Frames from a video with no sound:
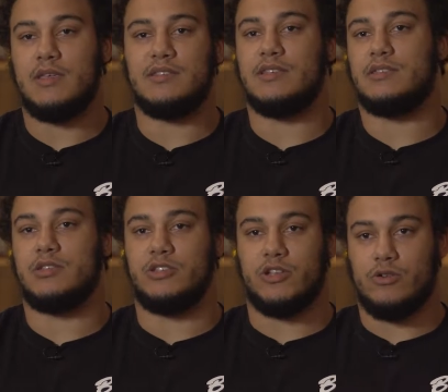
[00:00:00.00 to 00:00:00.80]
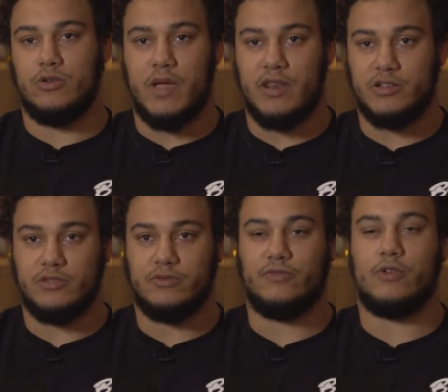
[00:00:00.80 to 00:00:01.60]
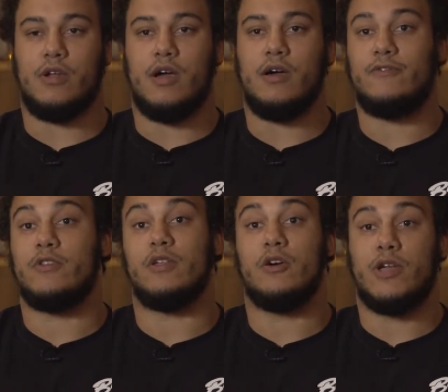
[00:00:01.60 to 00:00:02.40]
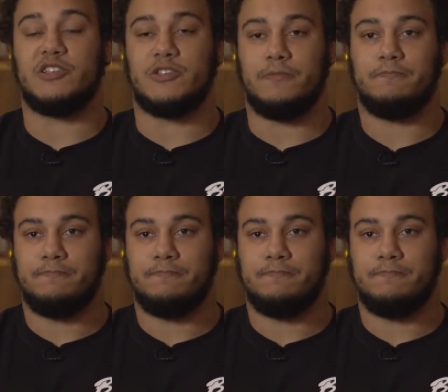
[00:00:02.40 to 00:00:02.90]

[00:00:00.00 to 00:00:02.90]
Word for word: the Assistant General Manager for, uh, for the location.